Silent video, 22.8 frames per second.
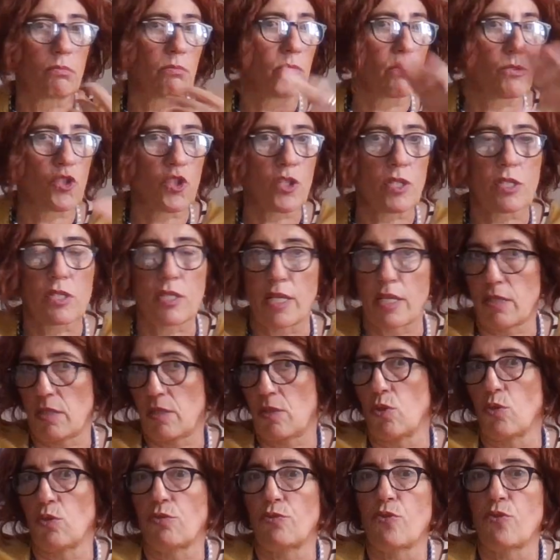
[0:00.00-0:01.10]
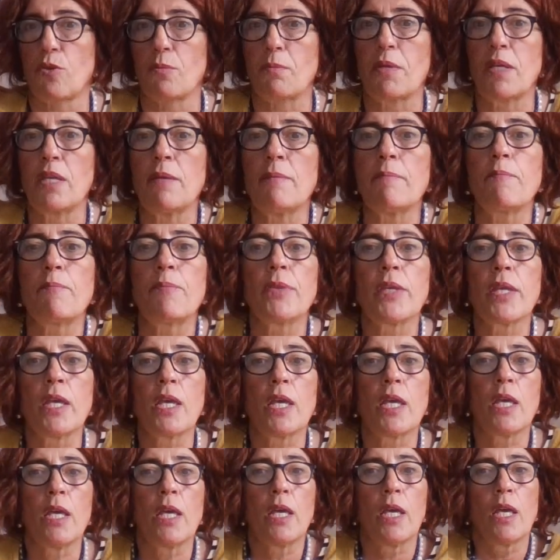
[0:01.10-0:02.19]
We just say it's not for me.
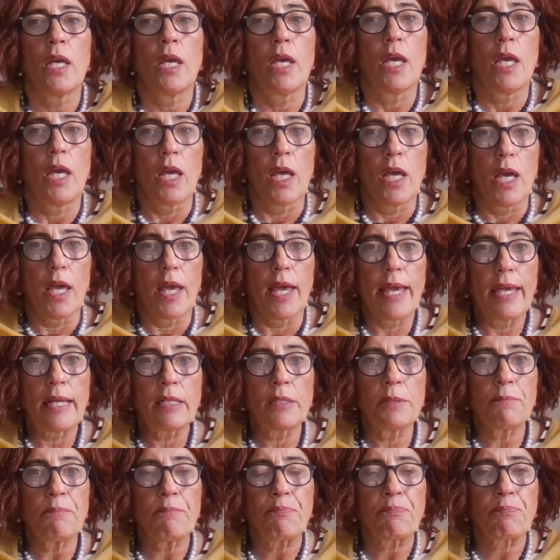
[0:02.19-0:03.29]
And